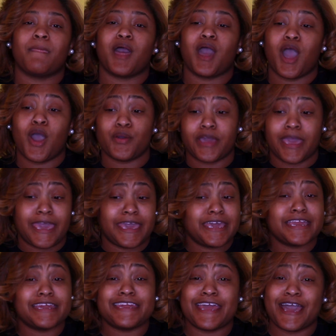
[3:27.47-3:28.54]

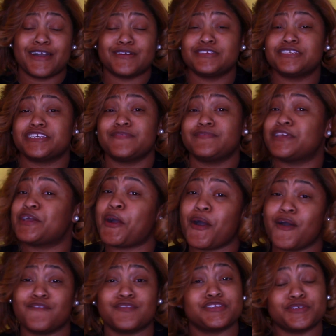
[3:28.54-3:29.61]
Okay, now shifting
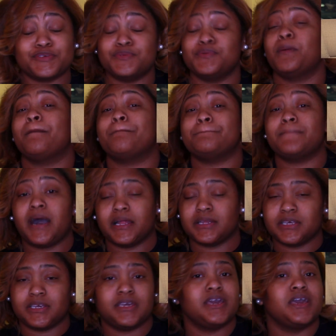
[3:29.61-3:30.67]
off to
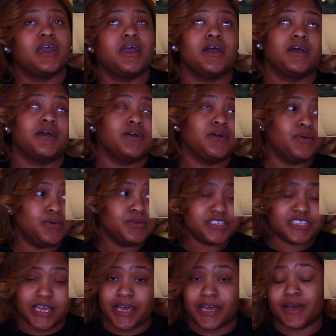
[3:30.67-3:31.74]
Molly. Who
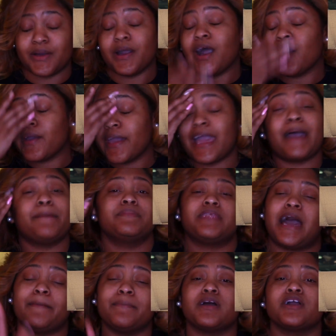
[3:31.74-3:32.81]
child? Okay, I'm
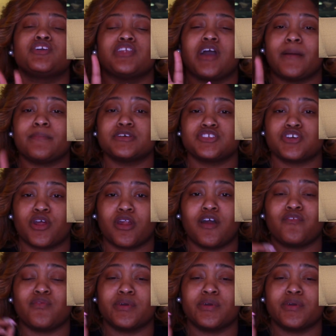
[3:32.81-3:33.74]
gonna start off